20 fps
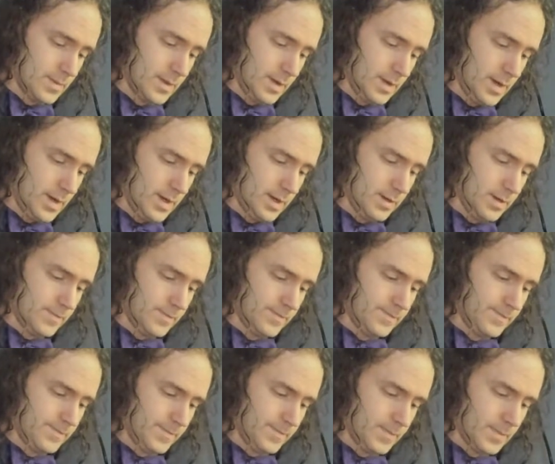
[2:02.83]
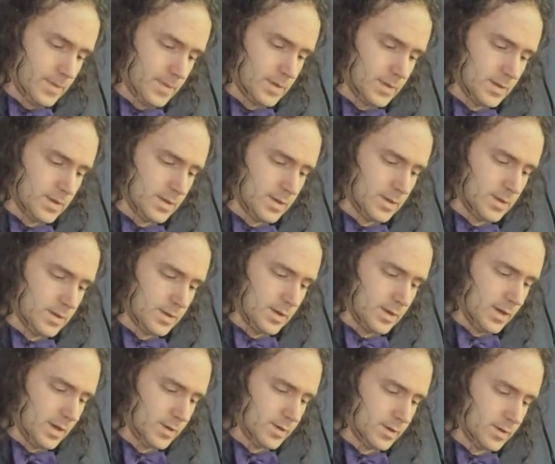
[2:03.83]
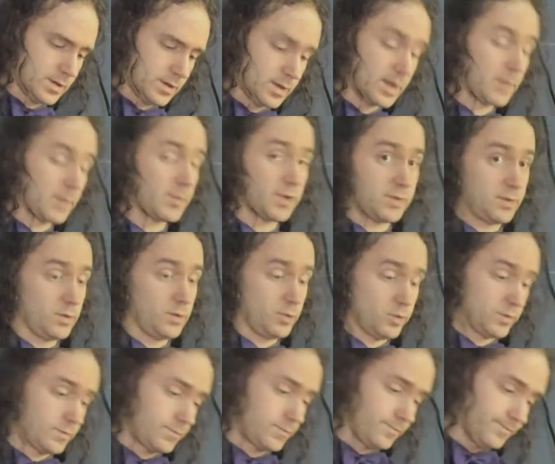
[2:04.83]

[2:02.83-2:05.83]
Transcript: in here to get past the knot.